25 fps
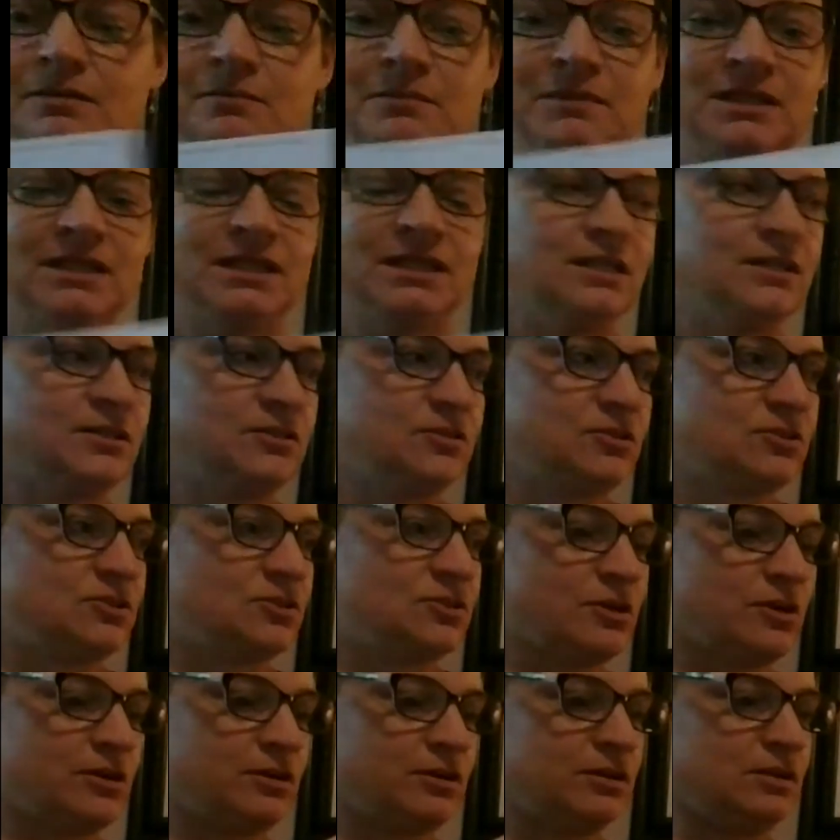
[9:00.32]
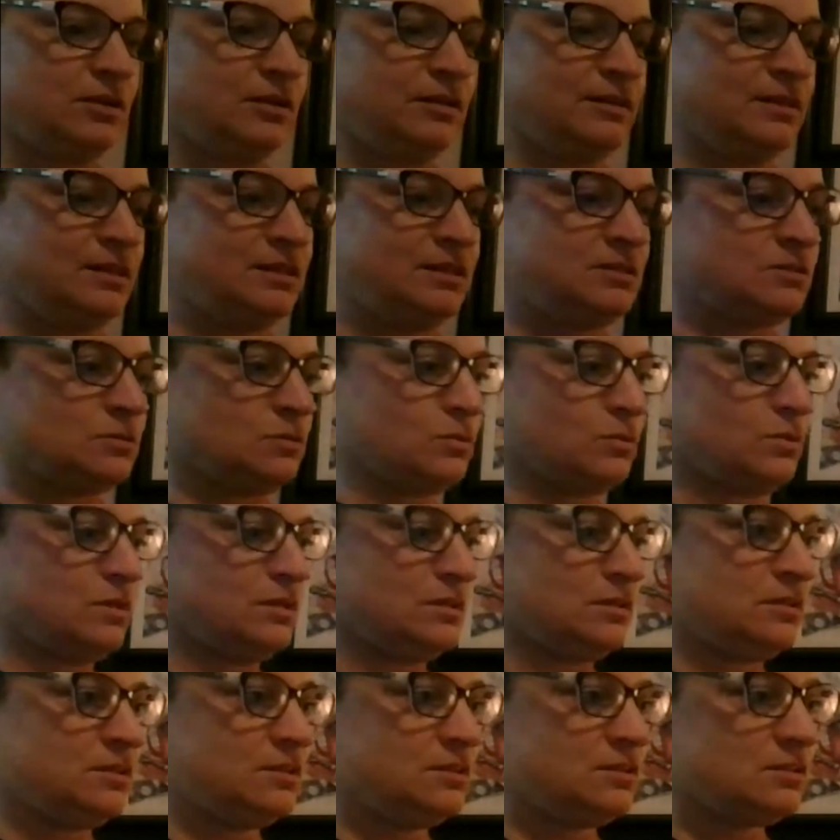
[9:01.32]
going to get us started on this
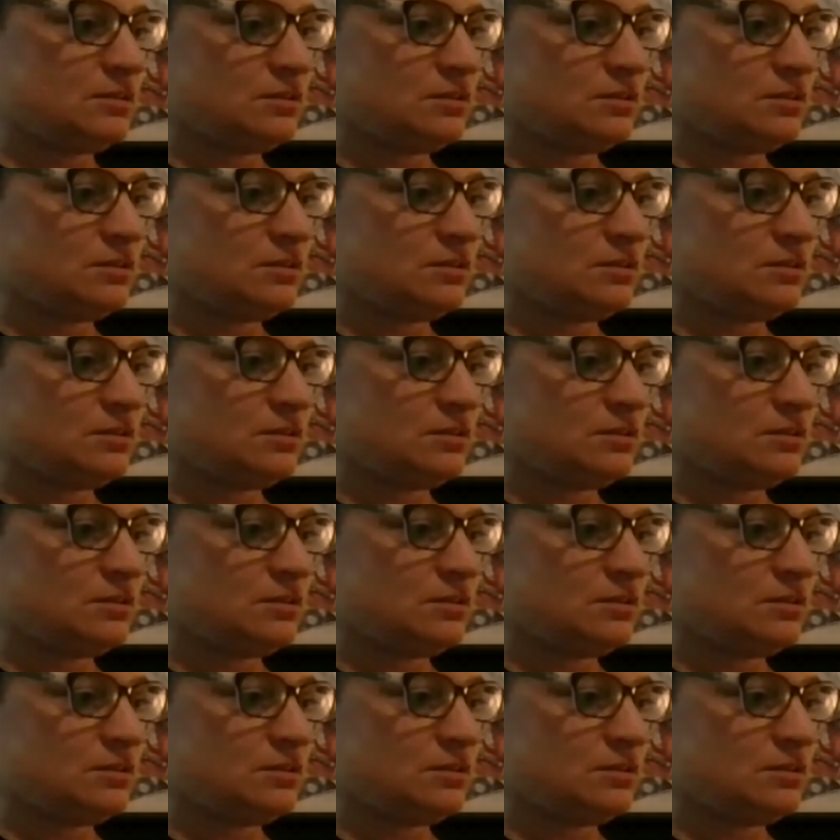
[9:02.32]
one.